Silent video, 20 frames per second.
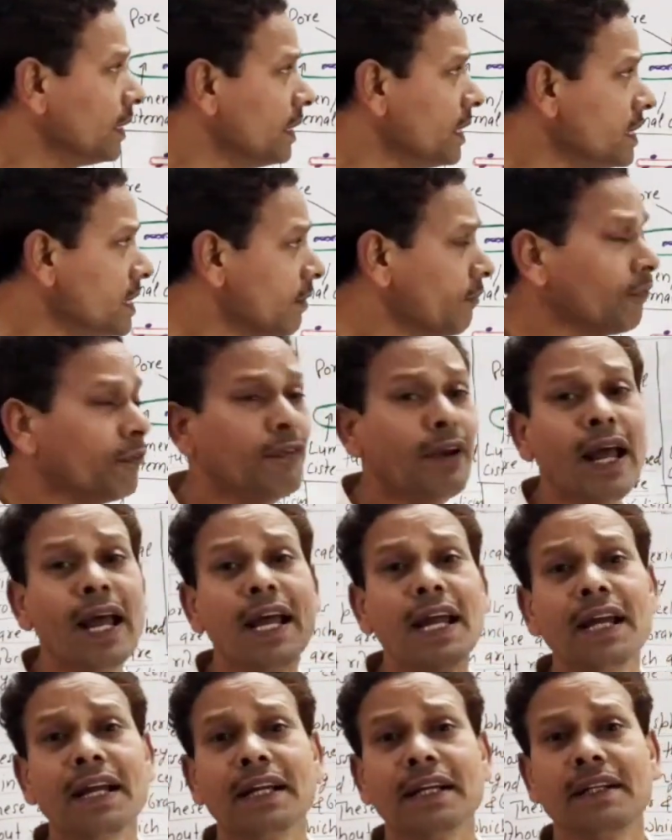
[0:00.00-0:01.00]
these are
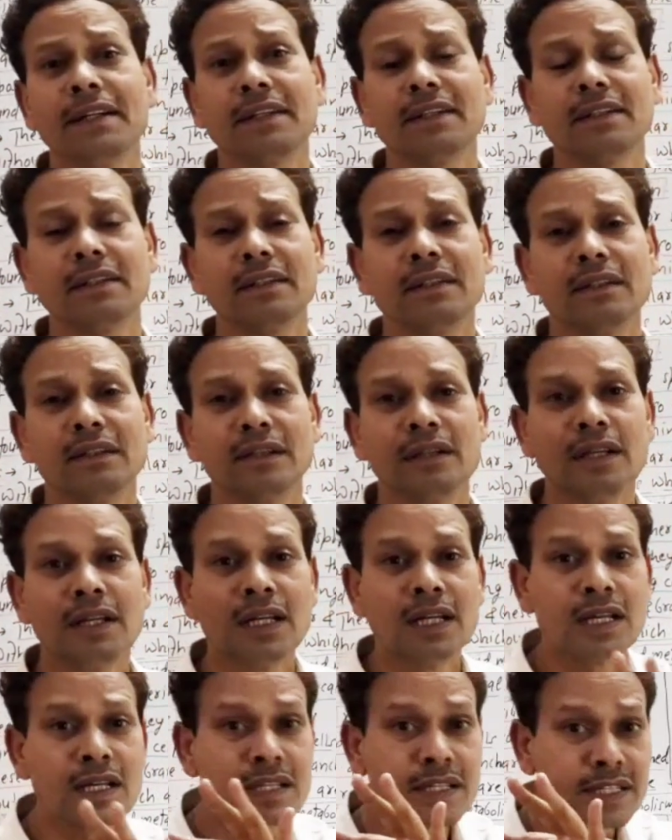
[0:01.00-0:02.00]
flat
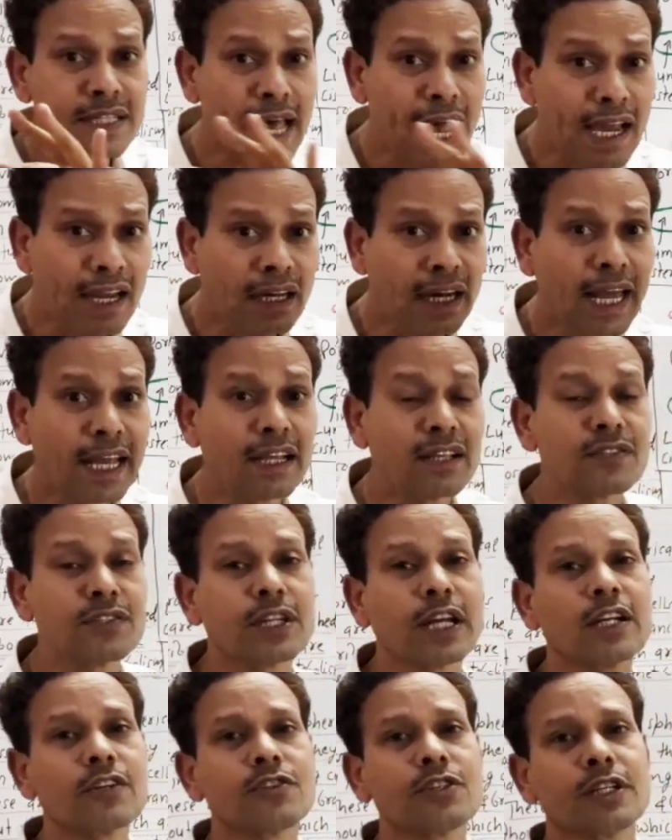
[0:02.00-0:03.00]
sac-like
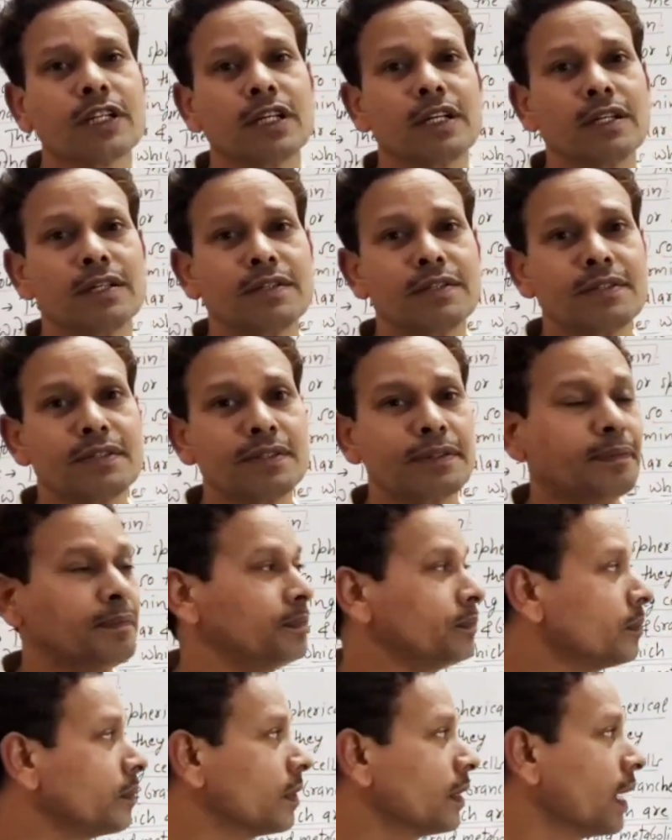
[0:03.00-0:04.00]
structures,
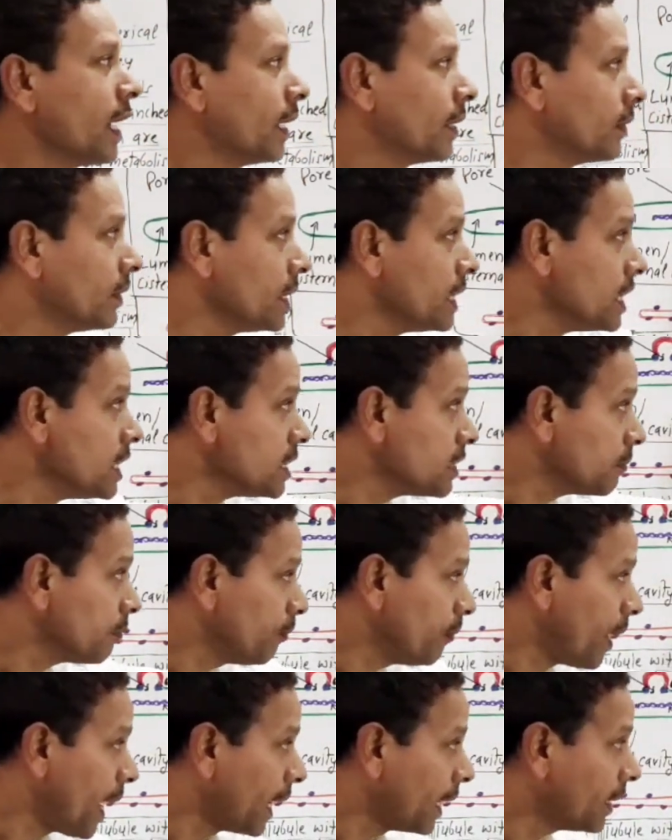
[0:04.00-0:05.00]
and these
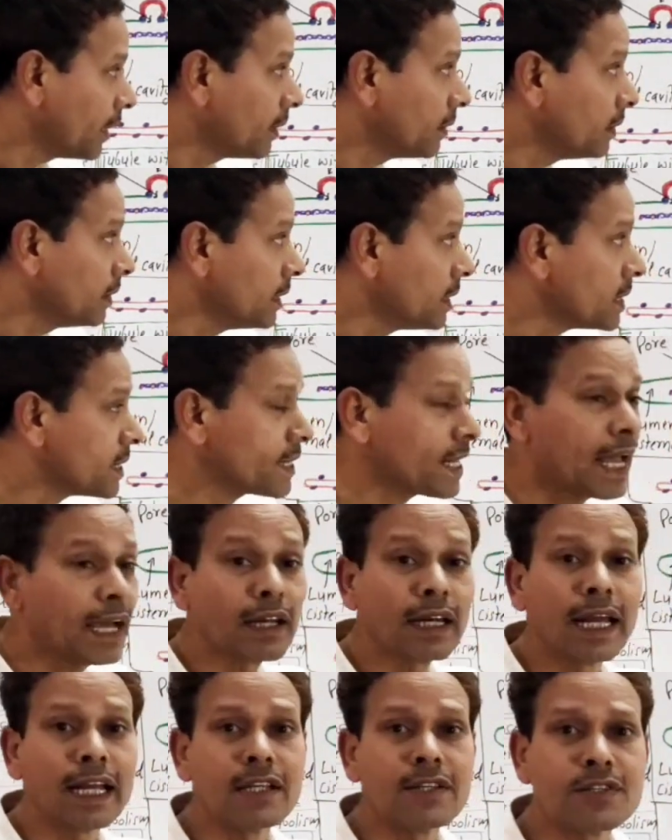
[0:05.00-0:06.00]
flattened
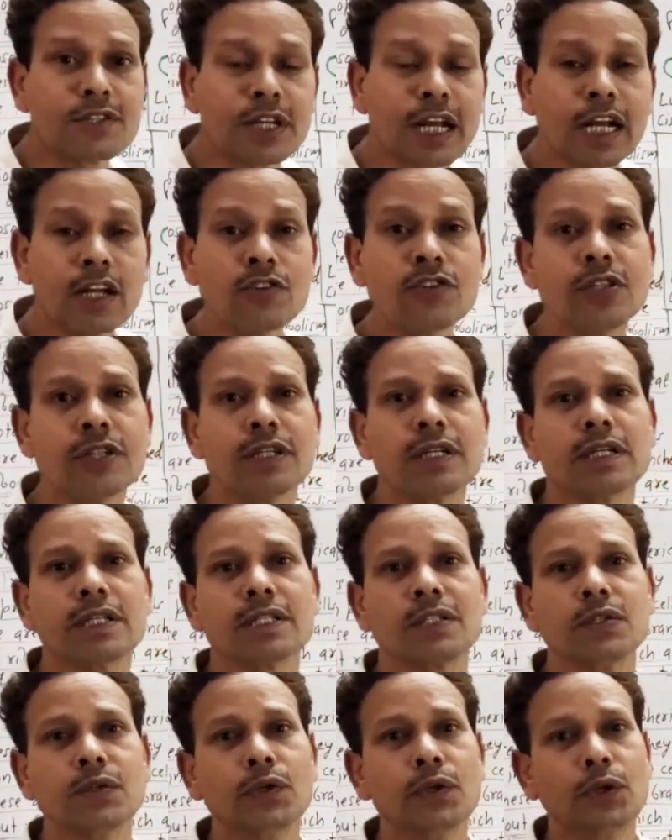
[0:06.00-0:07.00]
sac-like
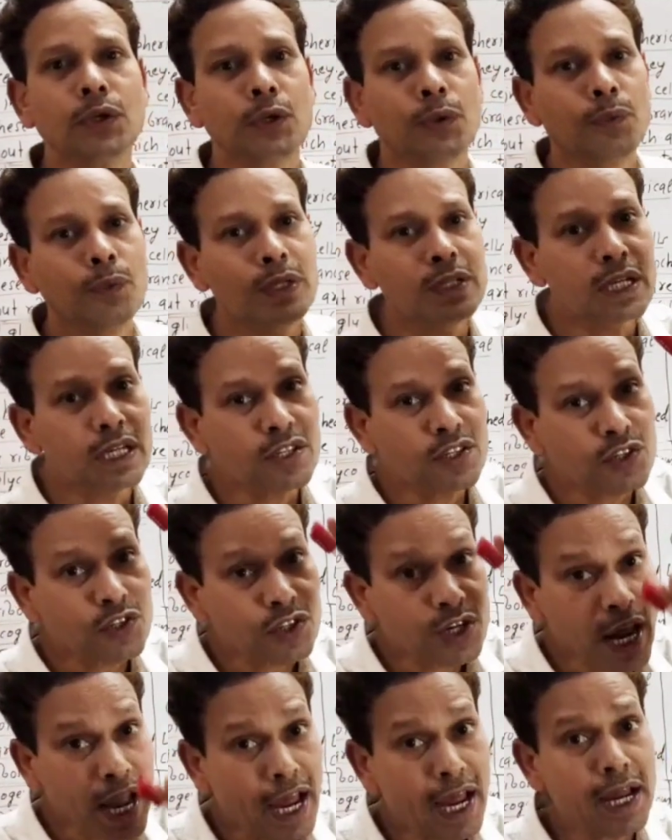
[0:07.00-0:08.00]
structures which are
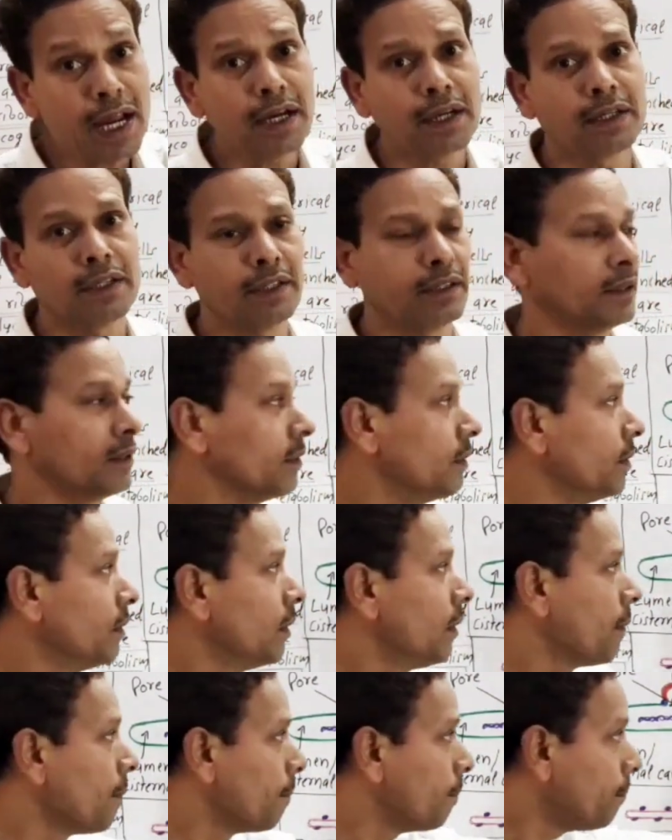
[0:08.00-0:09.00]
stacked,
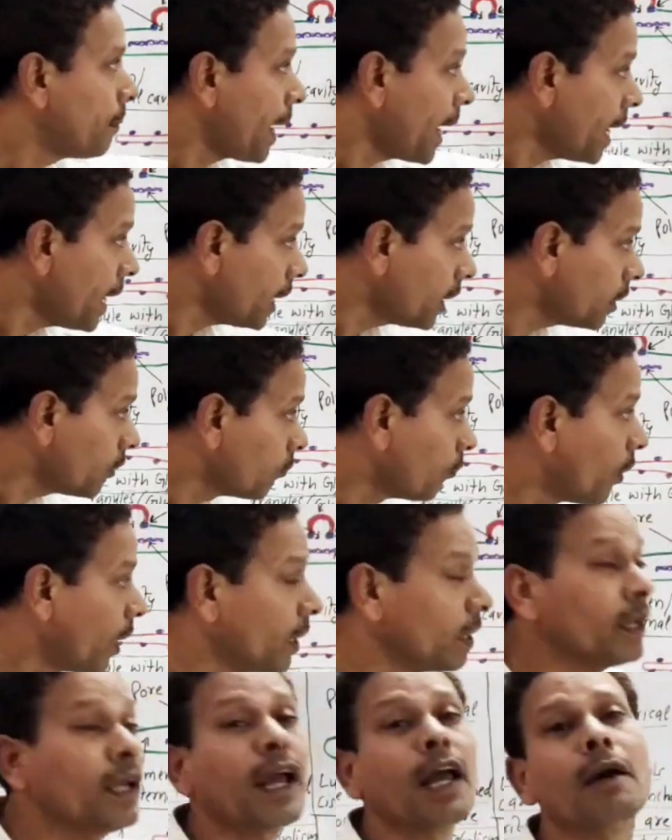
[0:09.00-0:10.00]
packed
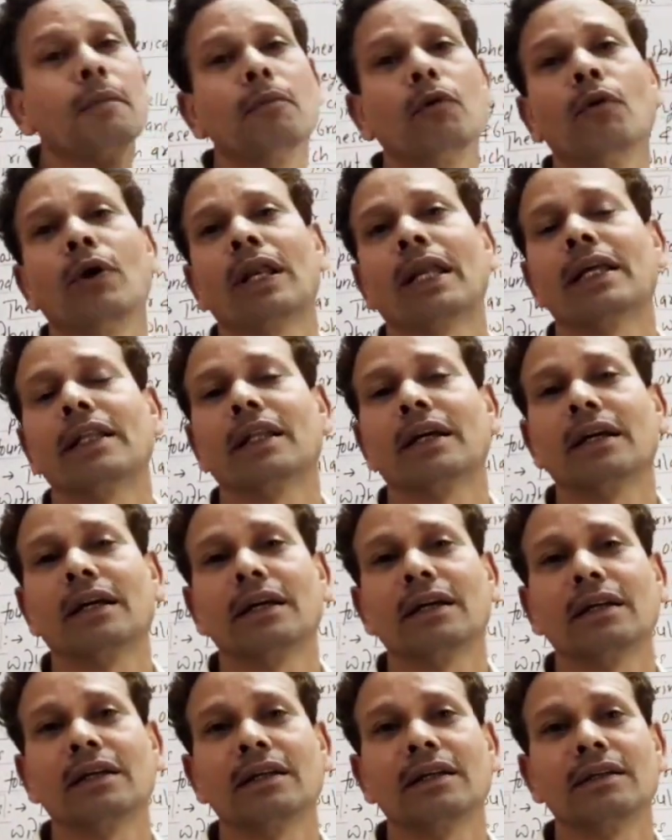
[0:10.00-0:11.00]
one above
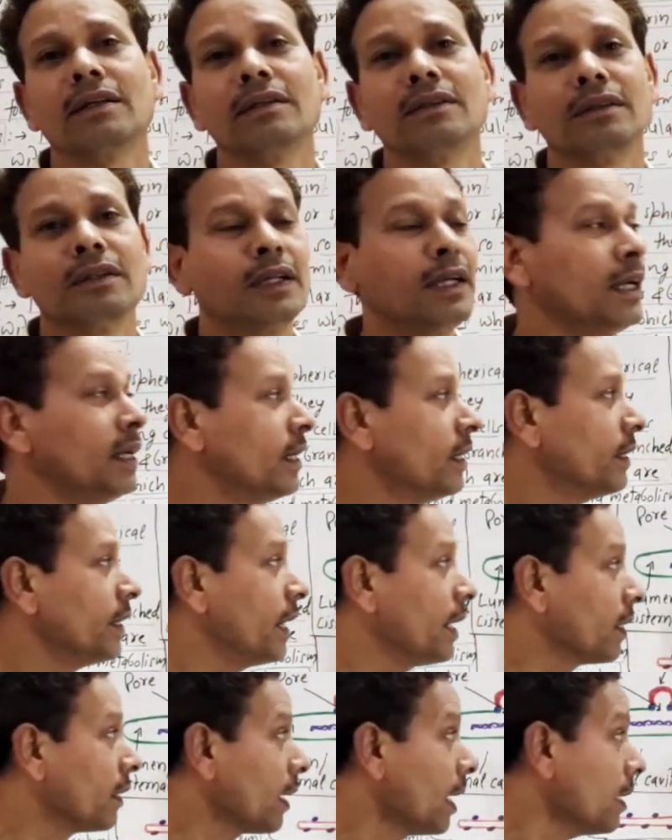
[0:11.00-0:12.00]
another,
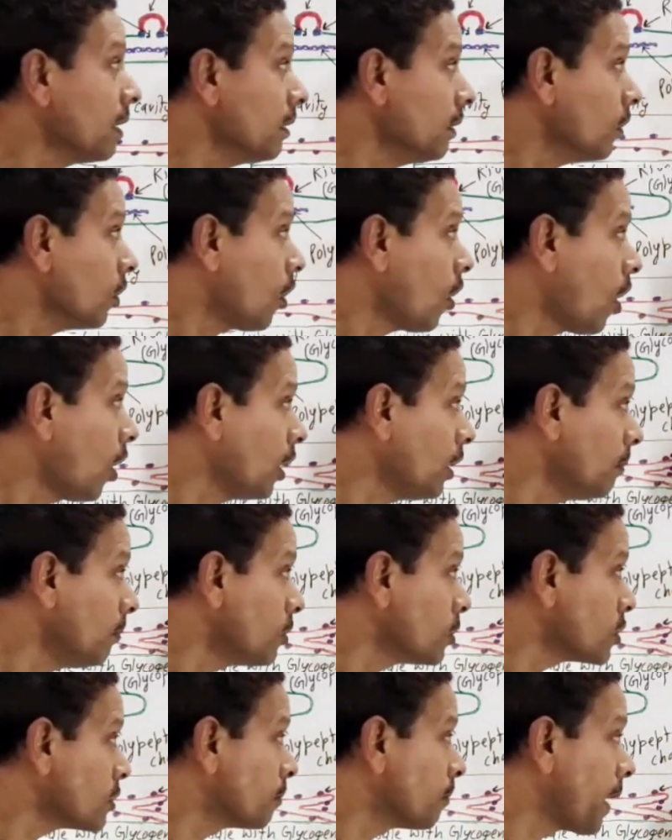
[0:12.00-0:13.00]
they run
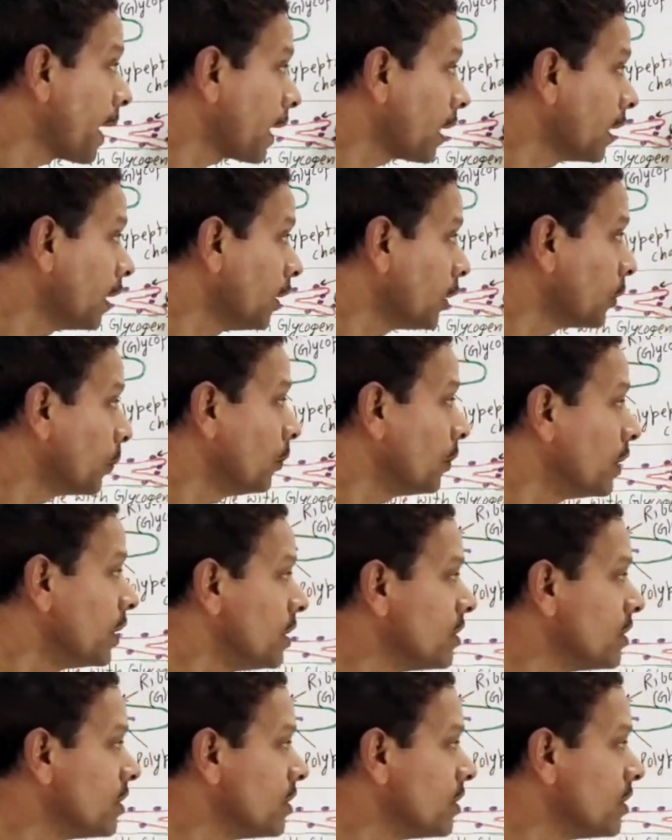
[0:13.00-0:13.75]
almost parallel to